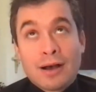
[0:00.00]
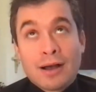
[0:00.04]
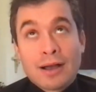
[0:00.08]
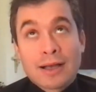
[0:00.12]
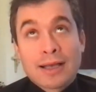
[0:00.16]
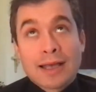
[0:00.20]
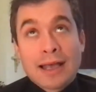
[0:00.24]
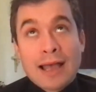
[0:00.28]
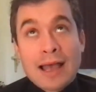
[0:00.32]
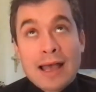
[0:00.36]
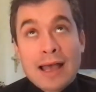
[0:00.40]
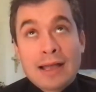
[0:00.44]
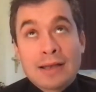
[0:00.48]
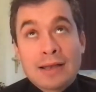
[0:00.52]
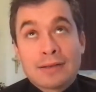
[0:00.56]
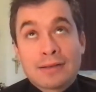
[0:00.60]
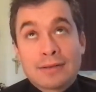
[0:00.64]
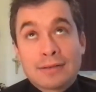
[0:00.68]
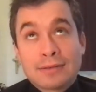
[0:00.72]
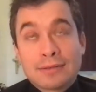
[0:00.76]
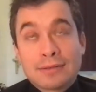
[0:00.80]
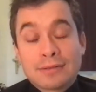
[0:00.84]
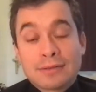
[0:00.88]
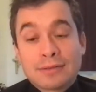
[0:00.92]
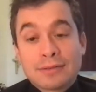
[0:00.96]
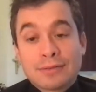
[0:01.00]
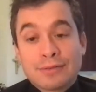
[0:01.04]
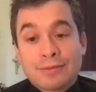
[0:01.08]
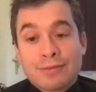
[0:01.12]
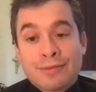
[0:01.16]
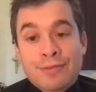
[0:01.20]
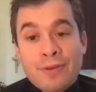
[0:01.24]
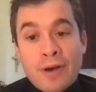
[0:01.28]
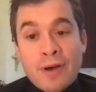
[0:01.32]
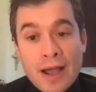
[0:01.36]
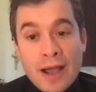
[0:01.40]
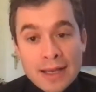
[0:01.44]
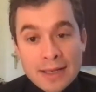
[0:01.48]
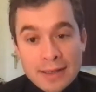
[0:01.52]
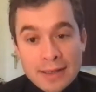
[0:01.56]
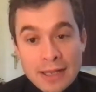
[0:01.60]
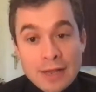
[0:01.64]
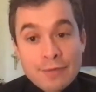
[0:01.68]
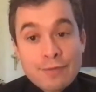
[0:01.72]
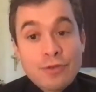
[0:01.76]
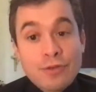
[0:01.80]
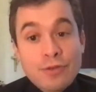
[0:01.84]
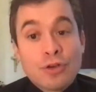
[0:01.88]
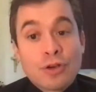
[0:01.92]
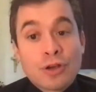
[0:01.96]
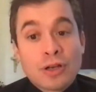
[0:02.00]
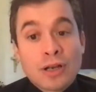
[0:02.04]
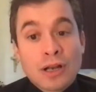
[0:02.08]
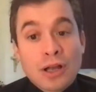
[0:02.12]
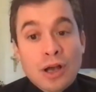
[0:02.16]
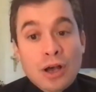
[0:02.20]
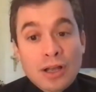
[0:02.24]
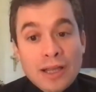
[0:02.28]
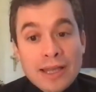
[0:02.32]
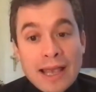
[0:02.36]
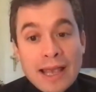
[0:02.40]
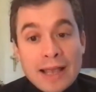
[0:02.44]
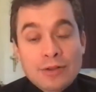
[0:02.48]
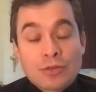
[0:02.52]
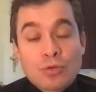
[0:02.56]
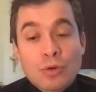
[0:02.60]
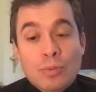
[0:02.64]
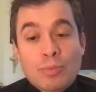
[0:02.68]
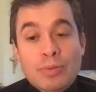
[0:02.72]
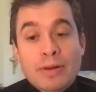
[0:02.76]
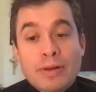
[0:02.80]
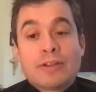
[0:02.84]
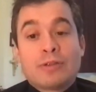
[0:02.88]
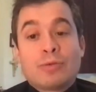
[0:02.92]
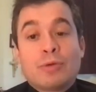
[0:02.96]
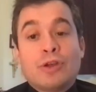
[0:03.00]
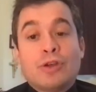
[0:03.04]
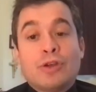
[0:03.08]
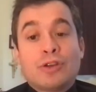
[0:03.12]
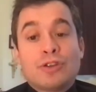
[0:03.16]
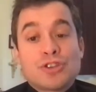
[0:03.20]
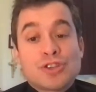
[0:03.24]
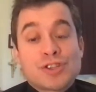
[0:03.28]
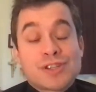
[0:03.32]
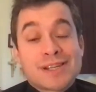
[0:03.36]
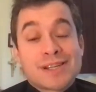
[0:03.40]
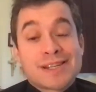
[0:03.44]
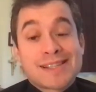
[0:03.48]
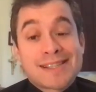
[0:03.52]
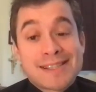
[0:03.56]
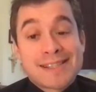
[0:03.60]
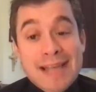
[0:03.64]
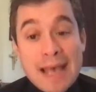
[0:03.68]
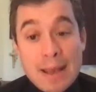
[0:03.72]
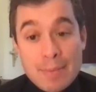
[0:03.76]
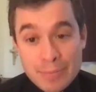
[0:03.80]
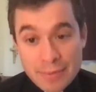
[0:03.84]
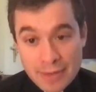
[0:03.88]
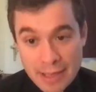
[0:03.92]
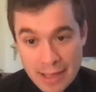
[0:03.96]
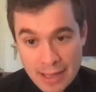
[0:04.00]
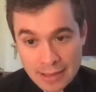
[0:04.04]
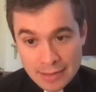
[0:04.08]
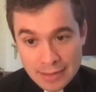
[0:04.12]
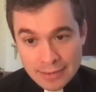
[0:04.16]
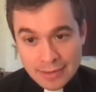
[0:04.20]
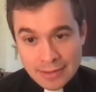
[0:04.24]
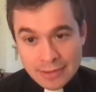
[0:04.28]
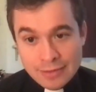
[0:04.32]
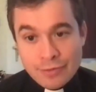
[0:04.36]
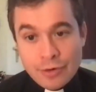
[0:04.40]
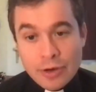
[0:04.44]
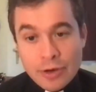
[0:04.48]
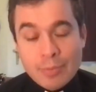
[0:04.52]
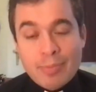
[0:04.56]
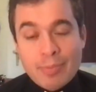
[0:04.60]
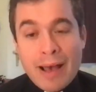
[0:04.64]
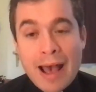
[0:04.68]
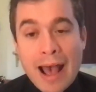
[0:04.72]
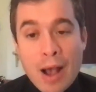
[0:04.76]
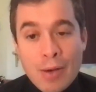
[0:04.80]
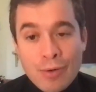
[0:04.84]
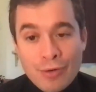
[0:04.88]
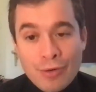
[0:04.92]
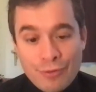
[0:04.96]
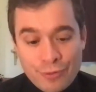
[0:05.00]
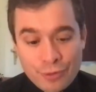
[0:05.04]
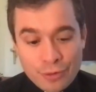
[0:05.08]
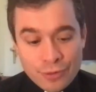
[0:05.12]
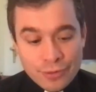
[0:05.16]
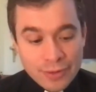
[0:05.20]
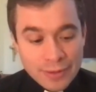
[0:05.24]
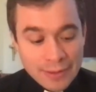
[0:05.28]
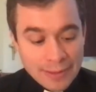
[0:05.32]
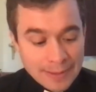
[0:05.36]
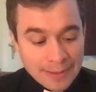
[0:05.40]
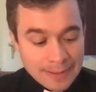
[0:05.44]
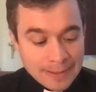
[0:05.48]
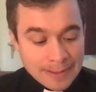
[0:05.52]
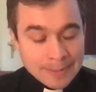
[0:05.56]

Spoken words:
I can't fight. If you can get to a place where you can just accept that, it's very powerful.